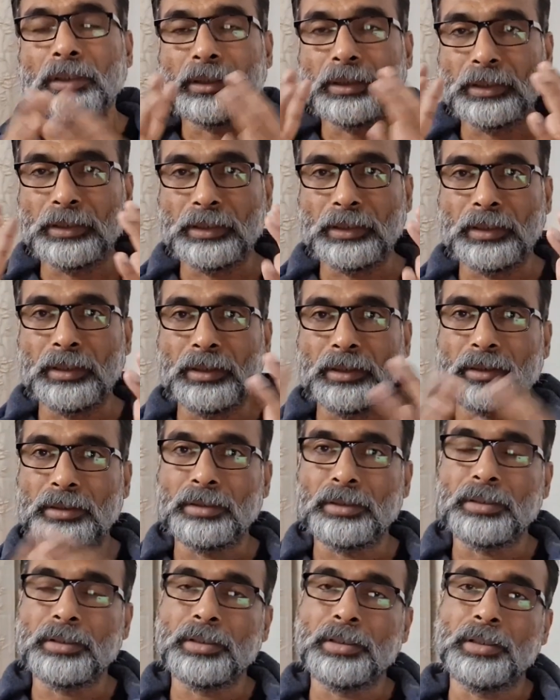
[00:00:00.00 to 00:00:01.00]
in
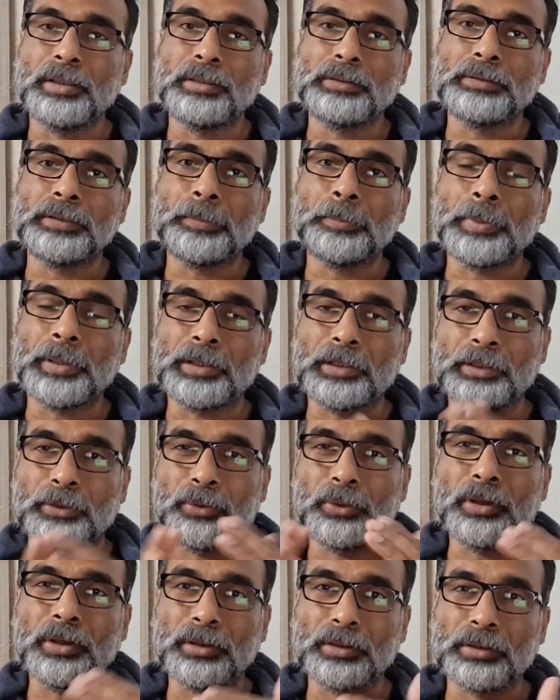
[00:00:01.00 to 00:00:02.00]
the
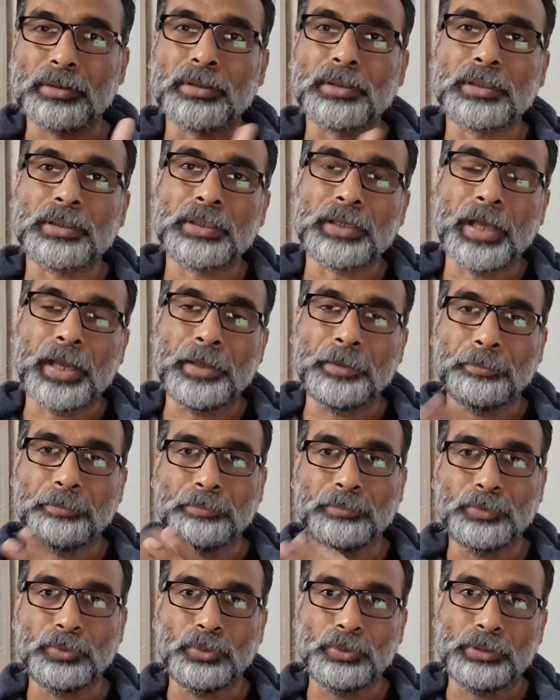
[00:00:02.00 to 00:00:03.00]
particular
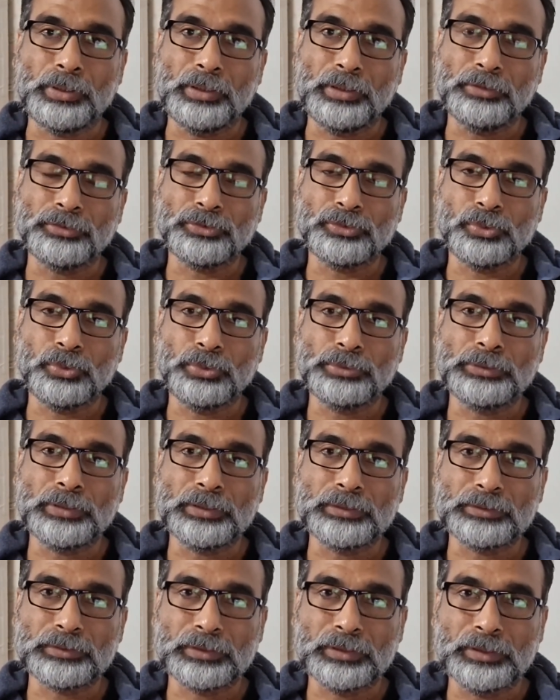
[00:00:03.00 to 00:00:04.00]
time. Okay, so
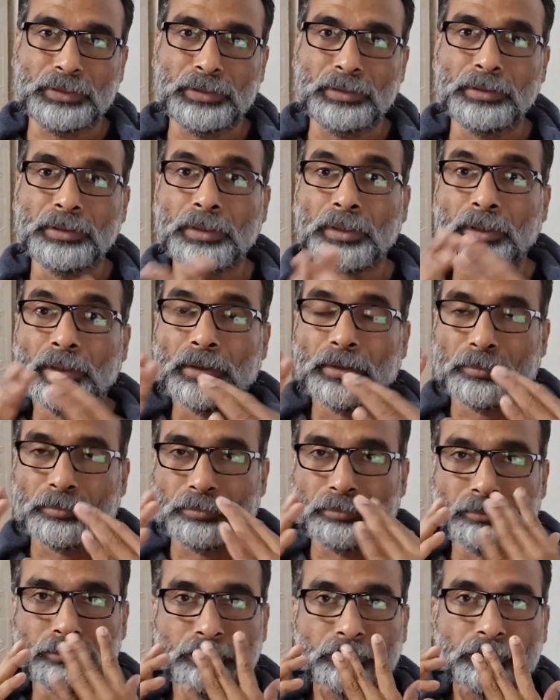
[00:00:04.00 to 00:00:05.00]
just
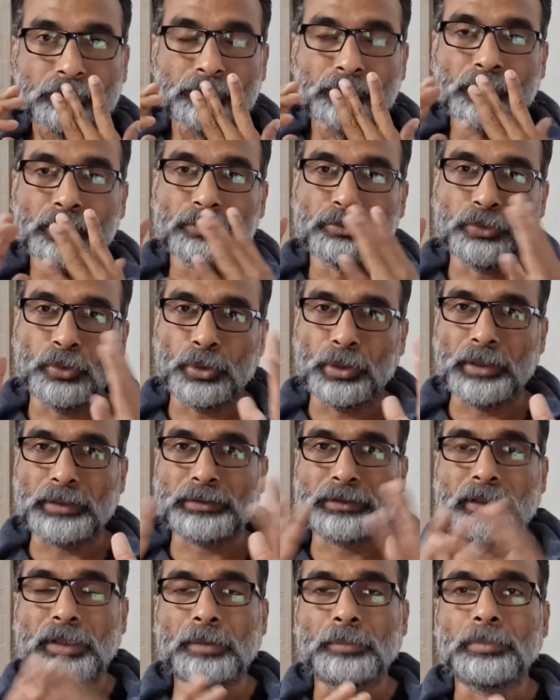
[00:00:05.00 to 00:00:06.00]
for
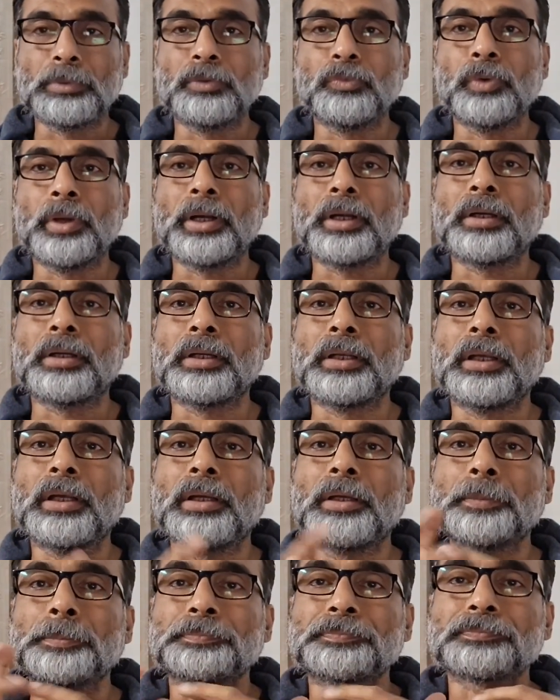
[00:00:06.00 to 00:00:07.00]
example, when
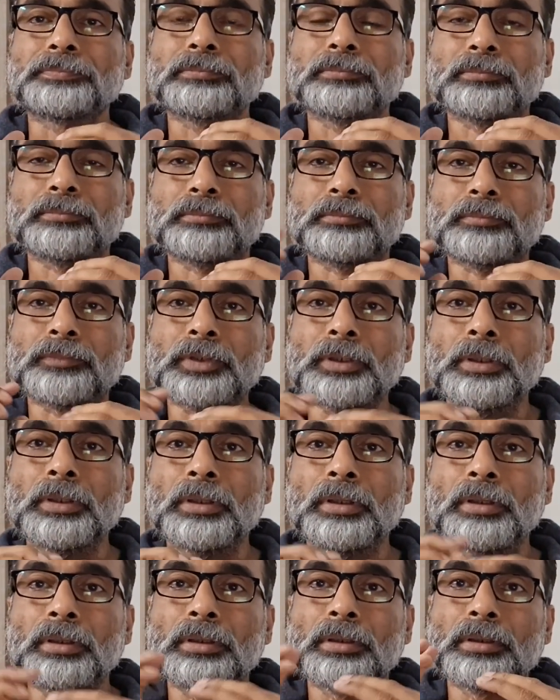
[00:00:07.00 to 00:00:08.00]

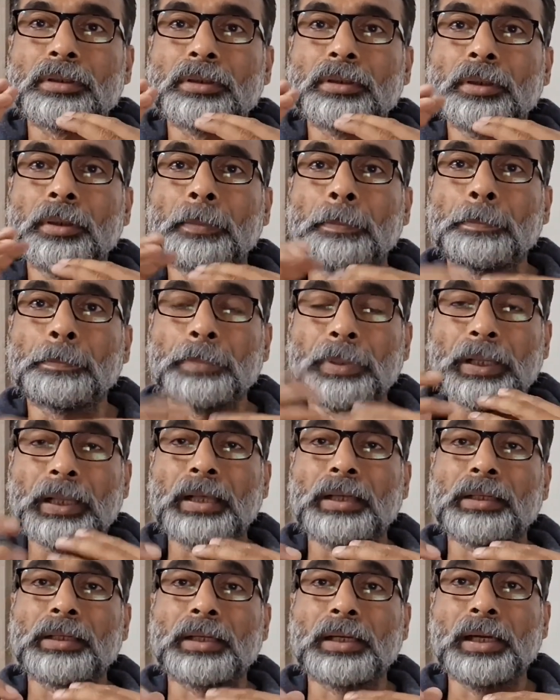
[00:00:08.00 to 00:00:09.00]
a
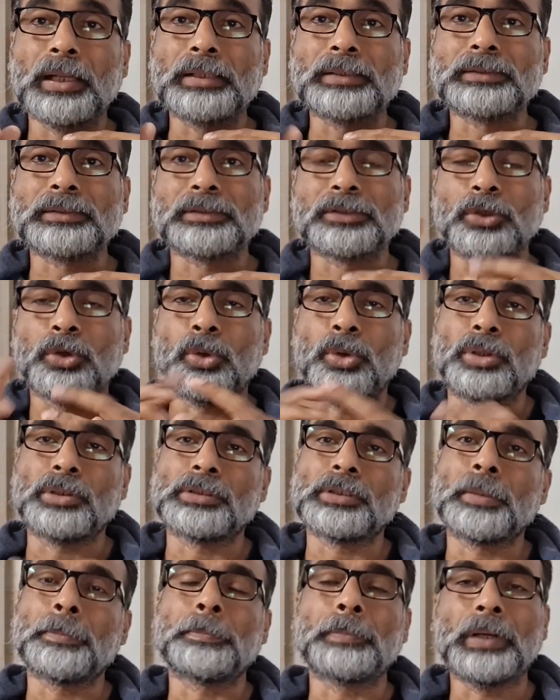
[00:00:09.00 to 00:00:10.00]
player clicks
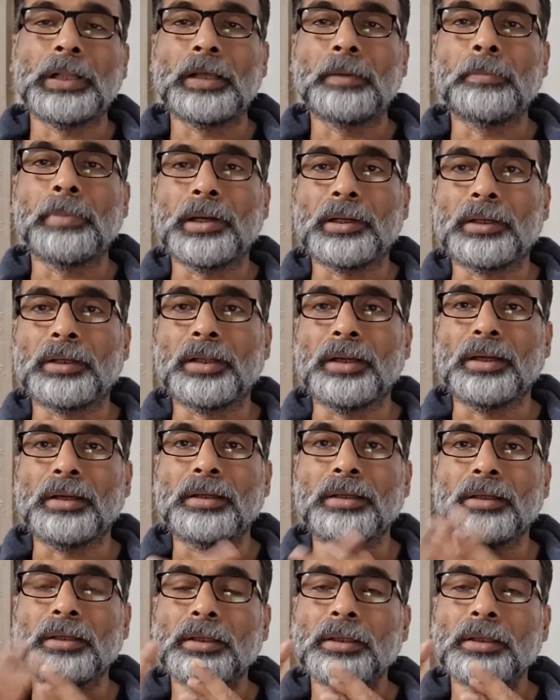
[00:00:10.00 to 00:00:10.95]
on the play button,